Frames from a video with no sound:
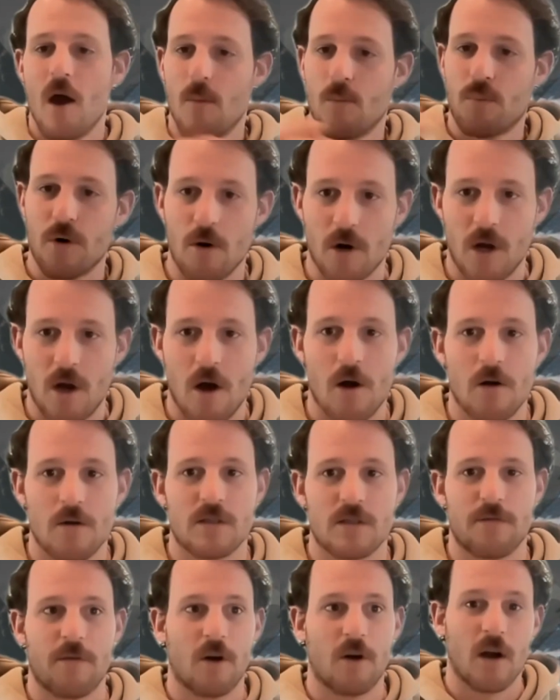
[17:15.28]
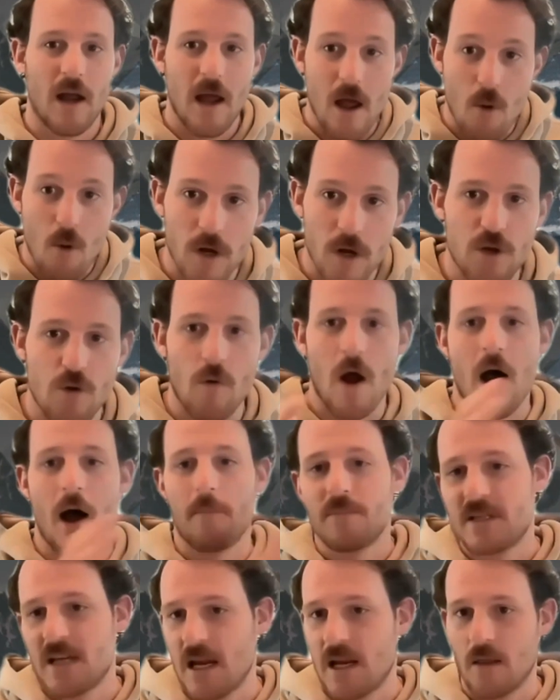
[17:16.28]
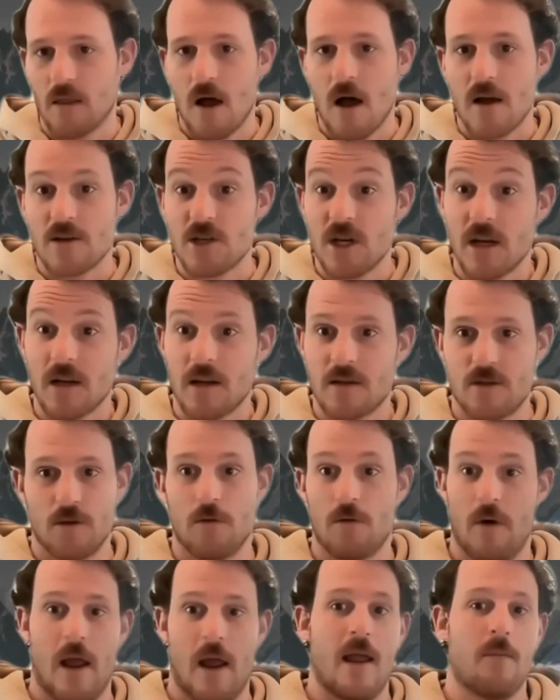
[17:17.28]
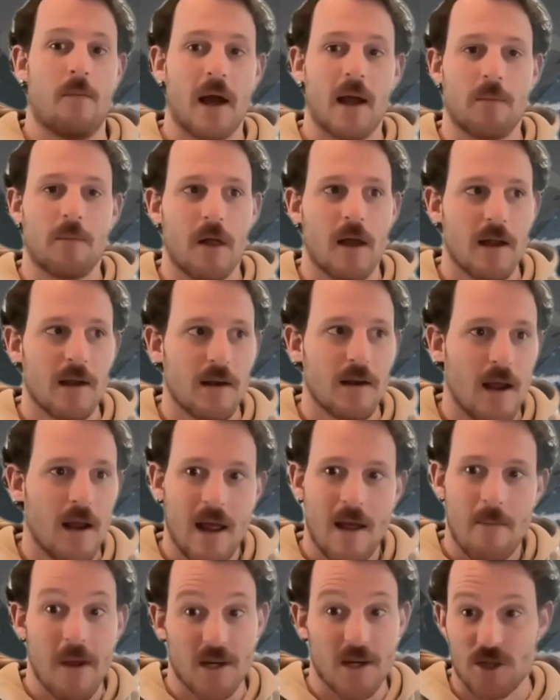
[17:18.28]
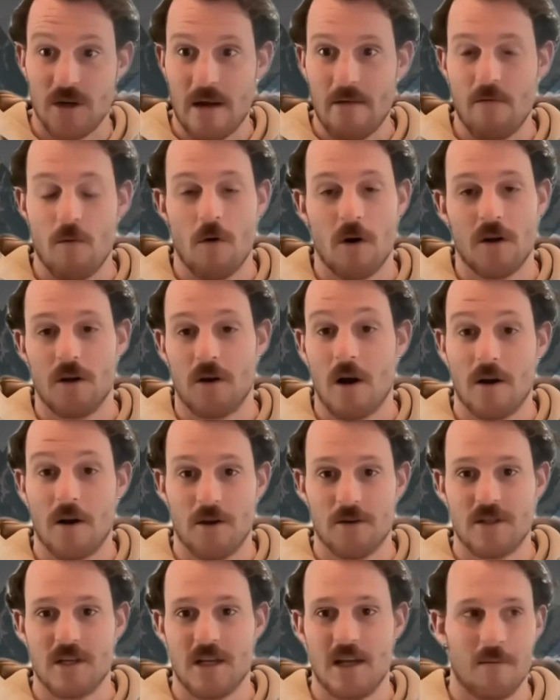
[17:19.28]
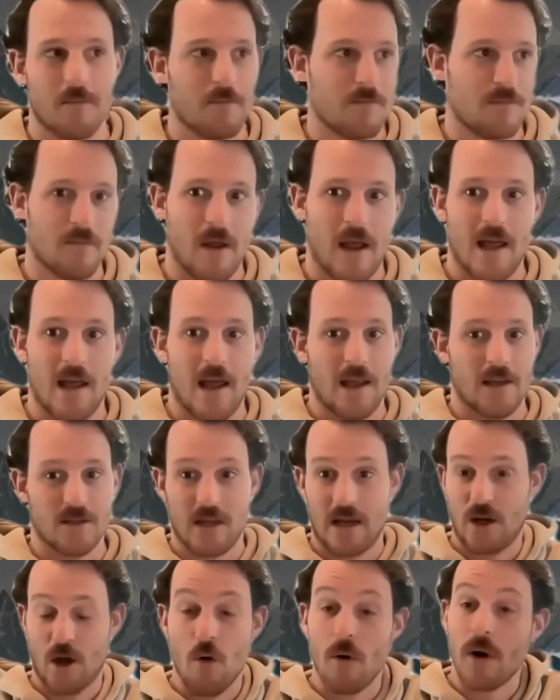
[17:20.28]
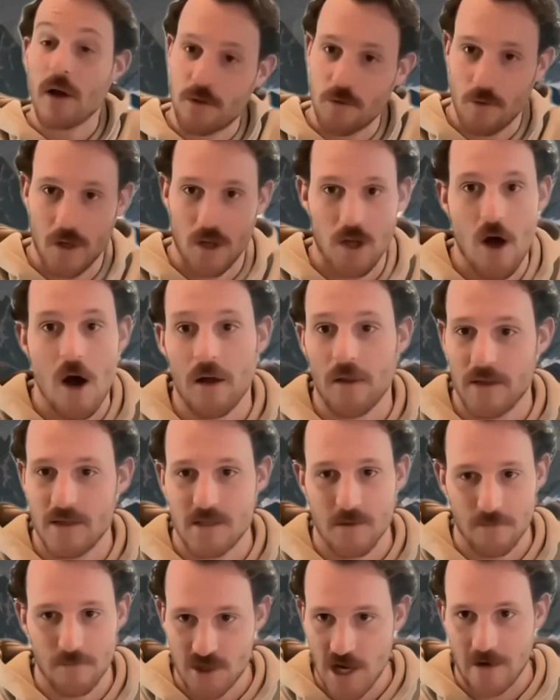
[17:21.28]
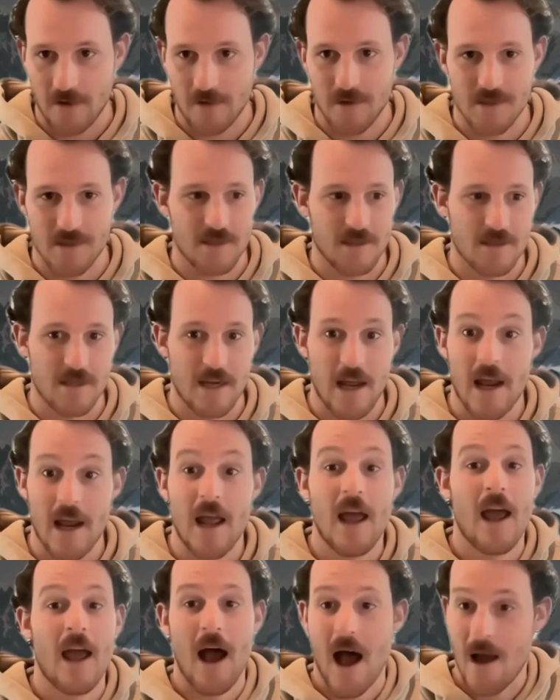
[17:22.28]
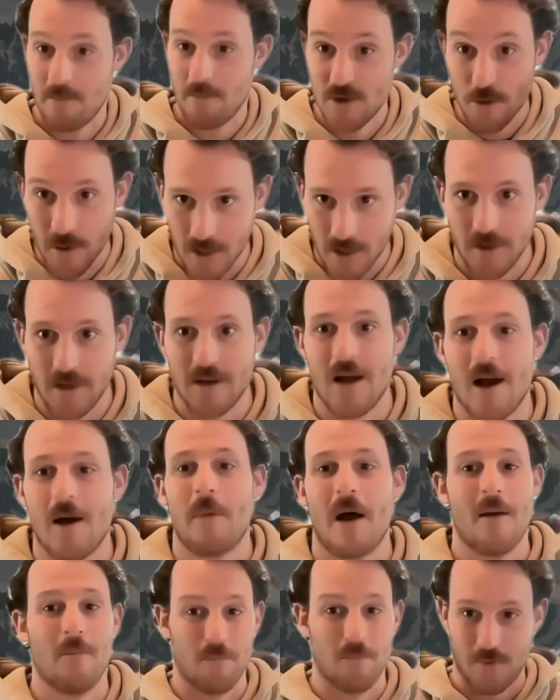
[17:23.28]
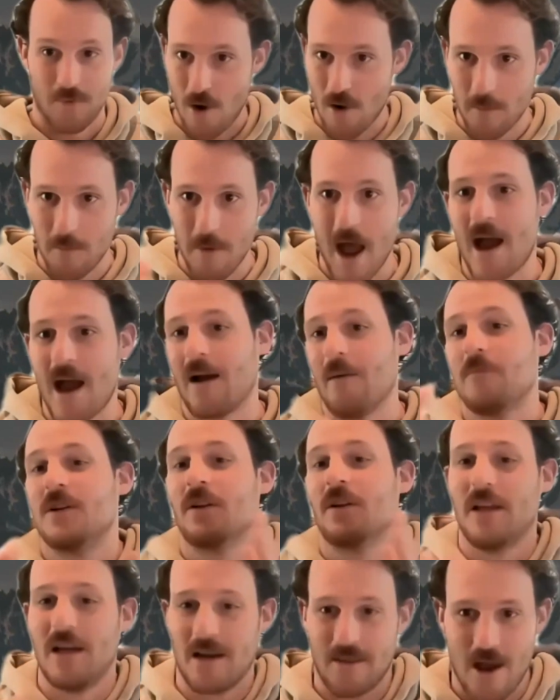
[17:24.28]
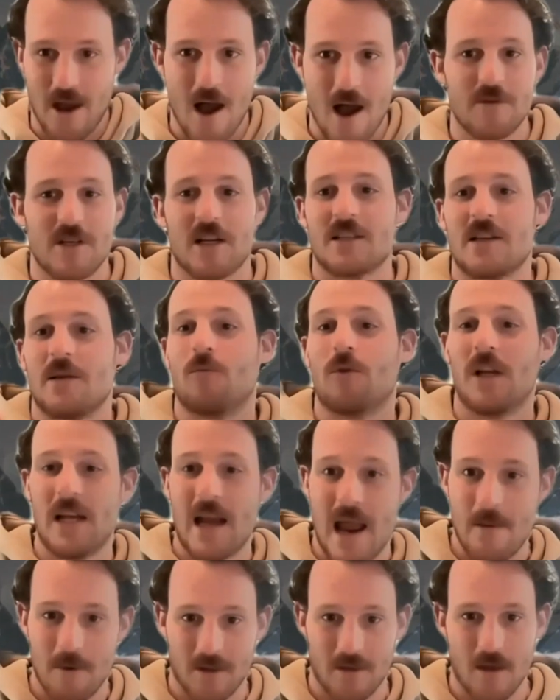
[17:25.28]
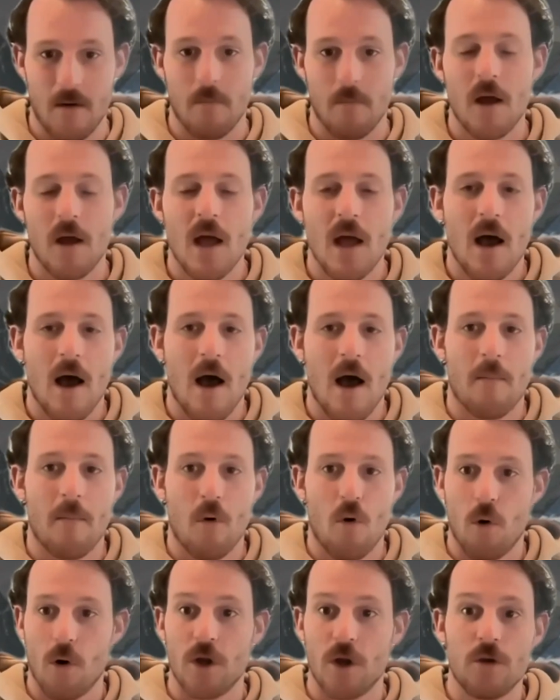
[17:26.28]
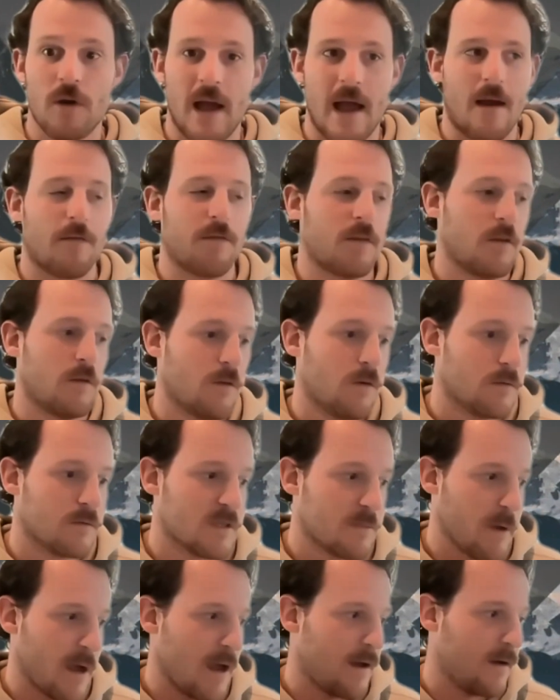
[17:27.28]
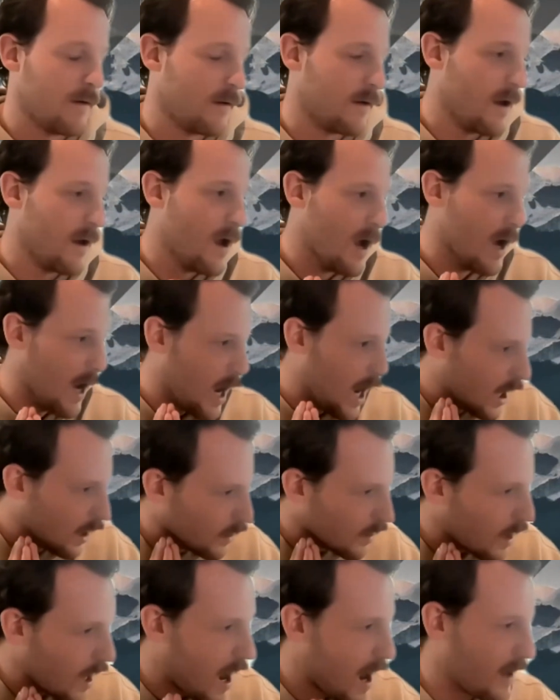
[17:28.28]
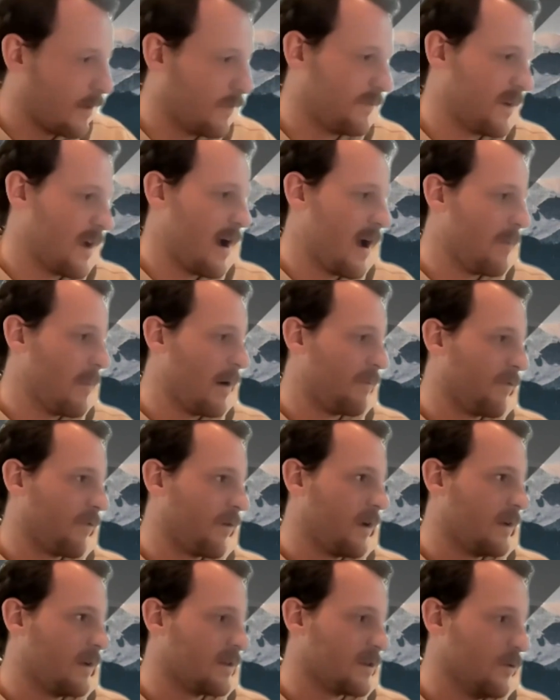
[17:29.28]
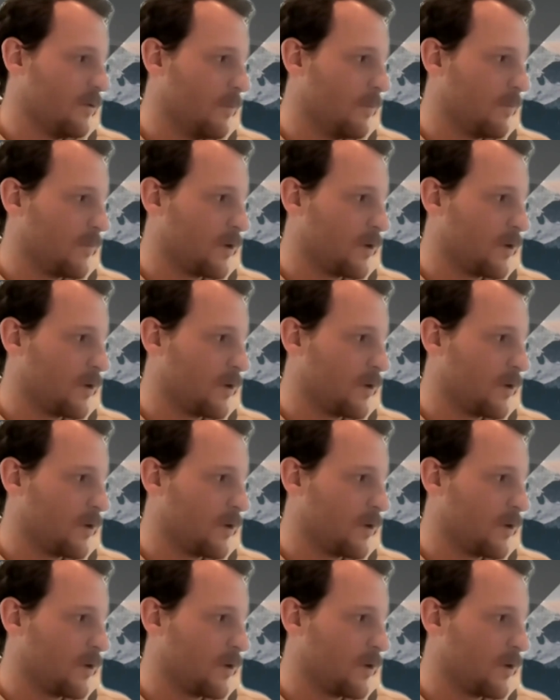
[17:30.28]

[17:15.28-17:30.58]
protocols for when you update logic to a pipeline. Make sure everyone on your team is like going through a long list of checklists to say, I'm doing cleanup, I'm going back, I'm deleting the objects, I'm renaming them. Or you'd have to spend a lot of time up front to